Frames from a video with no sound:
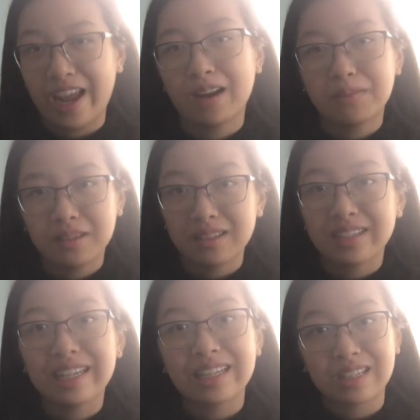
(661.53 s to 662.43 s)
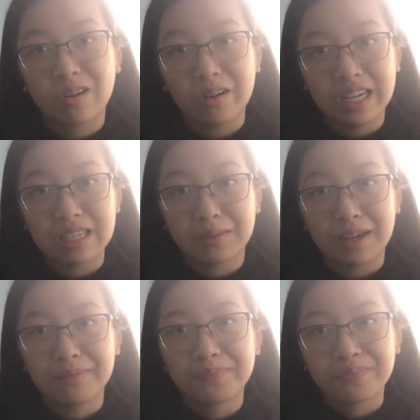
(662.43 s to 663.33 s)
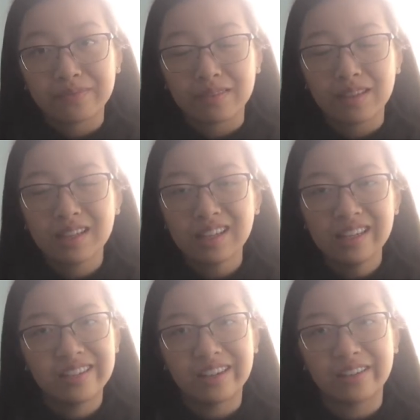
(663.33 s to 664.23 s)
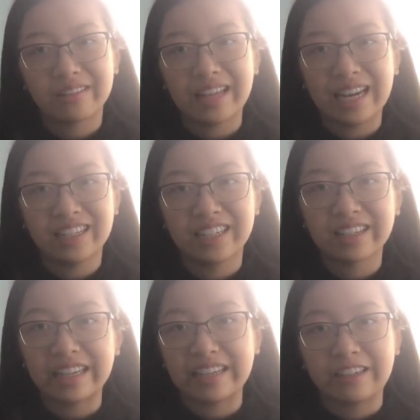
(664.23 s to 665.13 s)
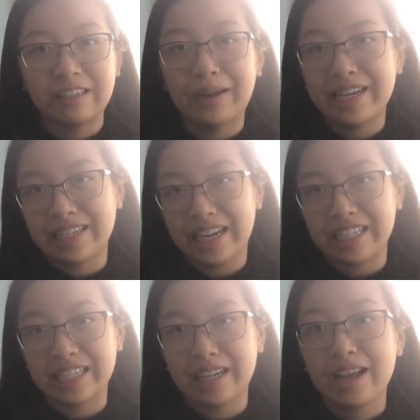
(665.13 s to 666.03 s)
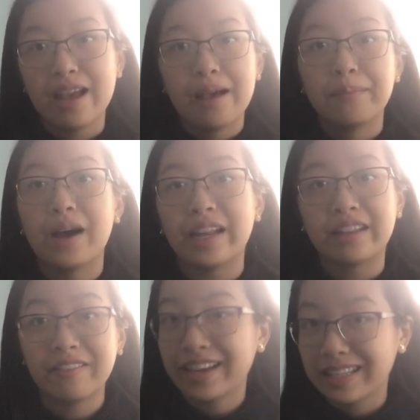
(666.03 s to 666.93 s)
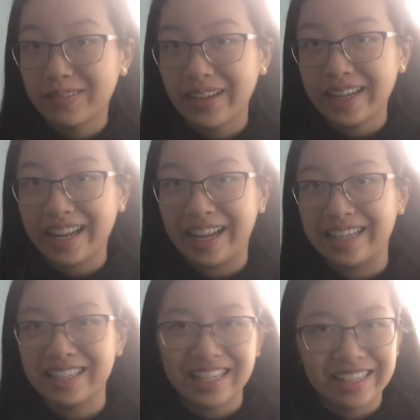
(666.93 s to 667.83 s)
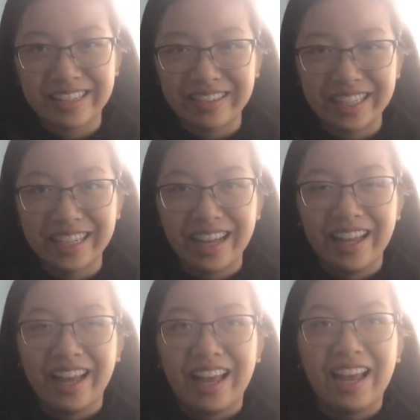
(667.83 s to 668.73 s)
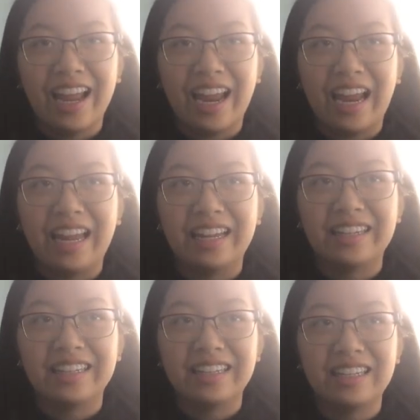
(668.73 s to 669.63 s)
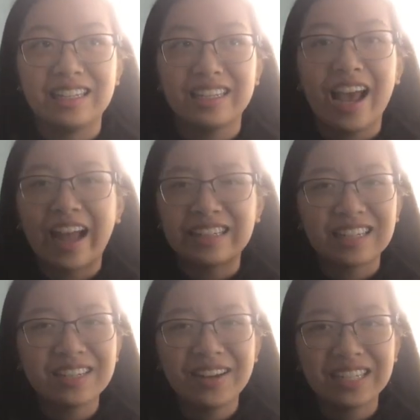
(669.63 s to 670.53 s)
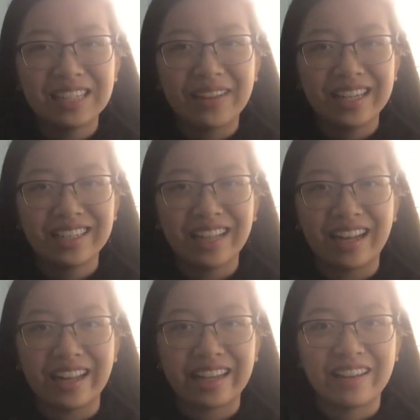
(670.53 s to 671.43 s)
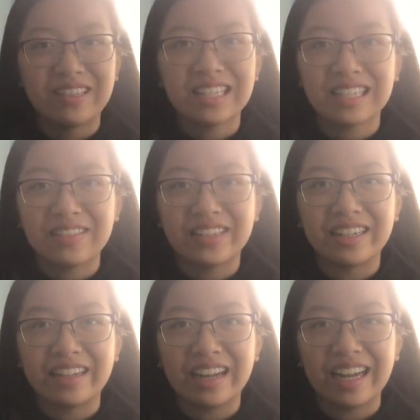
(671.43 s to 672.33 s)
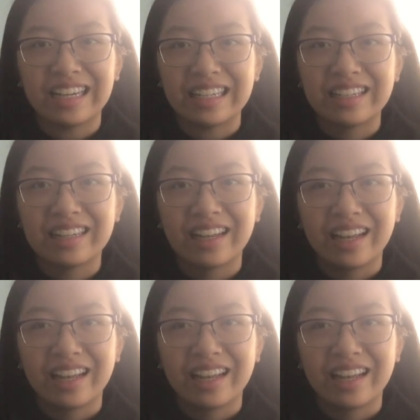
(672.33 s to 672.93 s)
animals in the story as well. So that's just like her imagination. But the rest of it is history. And yeah, I just love how she makes it that like it wasn't even a